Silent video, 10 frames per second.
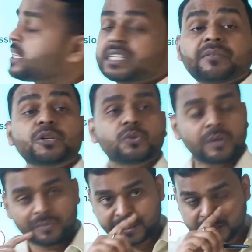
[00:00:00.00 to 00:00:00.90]
7 to
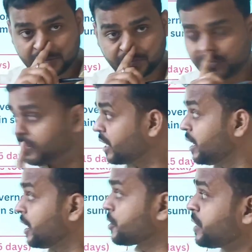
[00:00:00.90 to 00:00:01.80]
12 days.
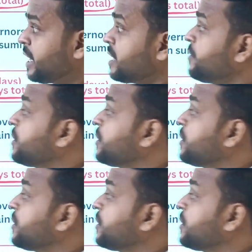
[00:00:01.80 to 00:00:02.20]
So here,